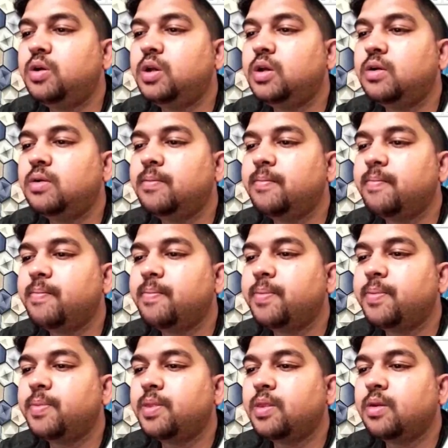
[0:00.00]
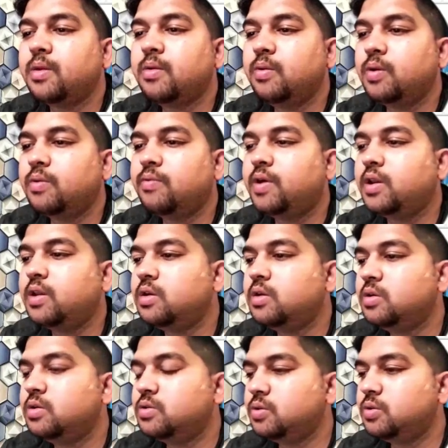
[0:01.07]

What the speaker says: bonding. Okay, fine.